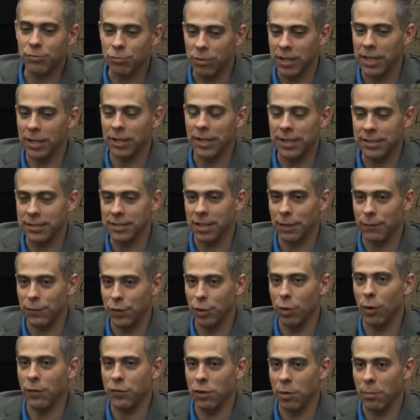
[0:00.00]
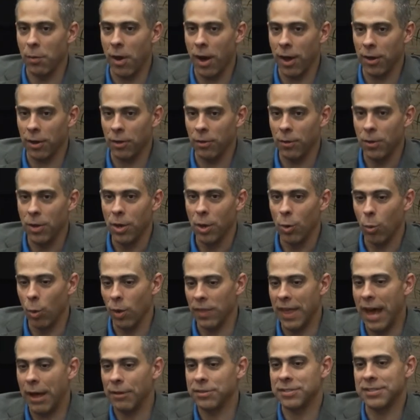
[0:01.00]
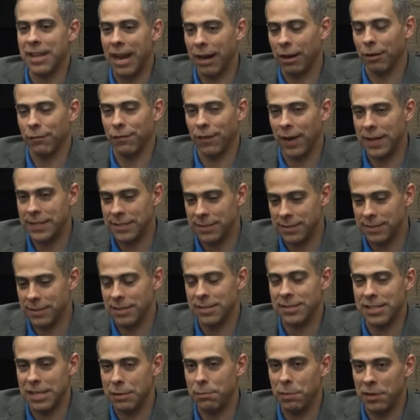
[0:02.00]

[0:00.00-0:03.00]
realistic view of your model without sacrificing the C